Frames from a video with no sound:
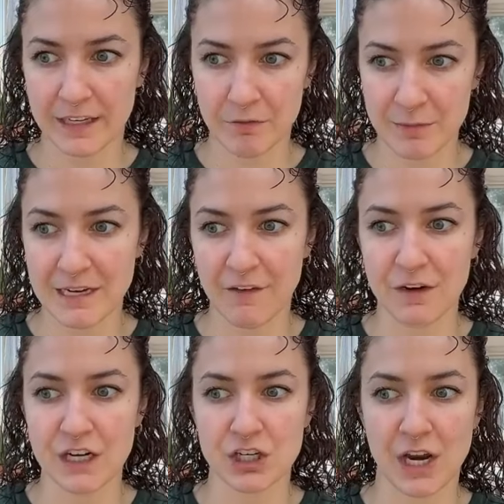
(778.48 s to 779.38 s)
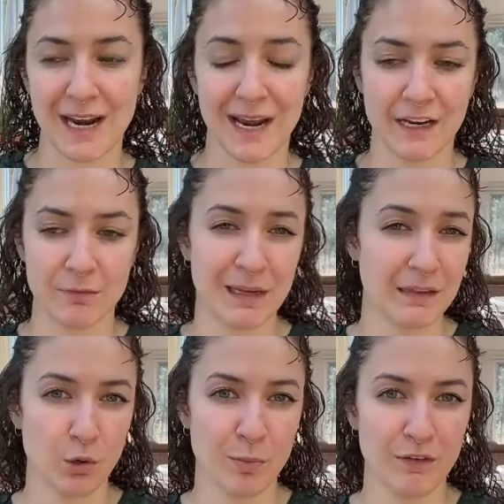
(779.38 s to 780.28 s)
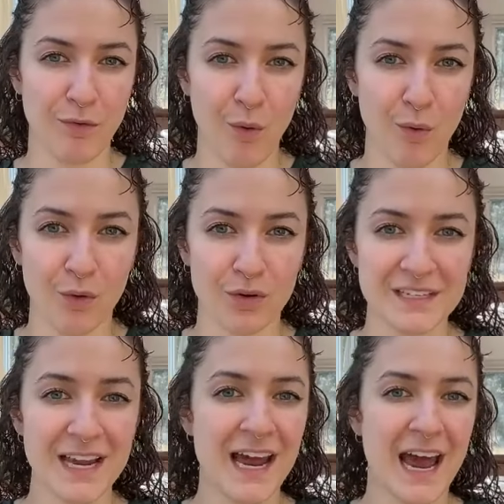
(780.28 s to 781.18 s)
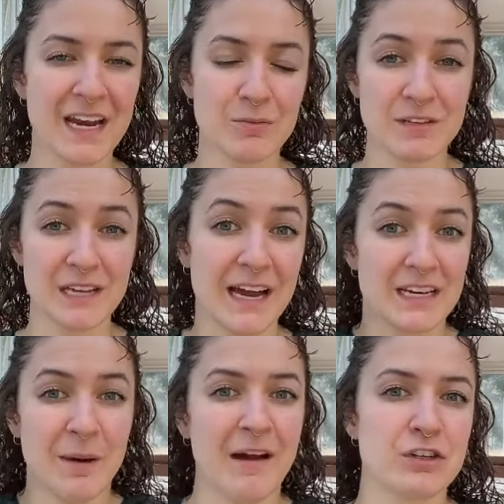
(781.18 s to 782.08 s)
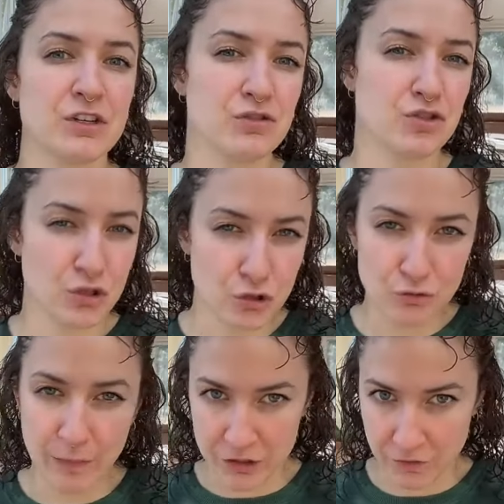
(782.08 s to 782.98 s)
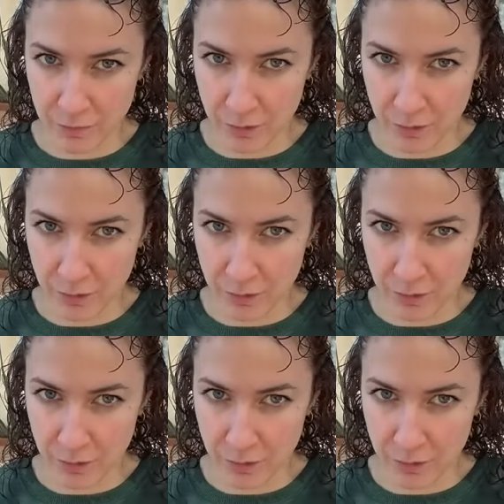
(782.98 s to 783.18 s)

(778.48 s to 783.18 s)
give me definition and give me a little bit of hold, and I ended up having to use too much of the